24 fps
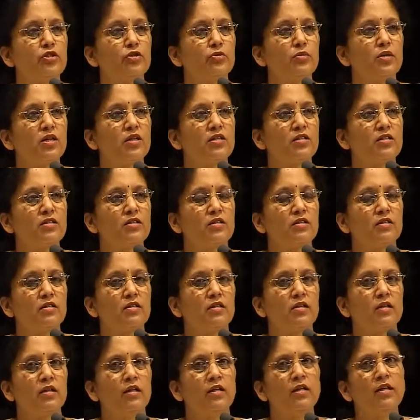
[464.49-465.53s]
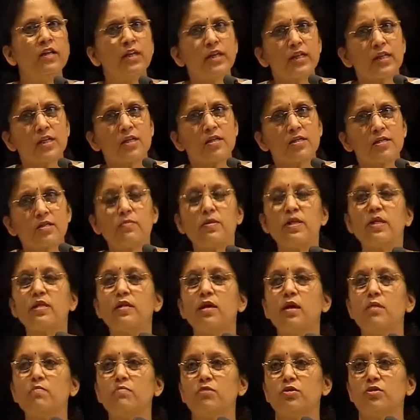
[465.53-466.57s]
towards it, the returns will
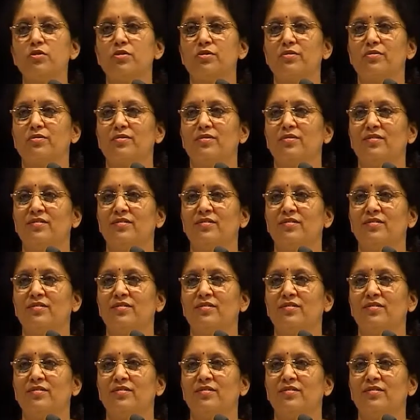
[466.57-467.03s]
come to you.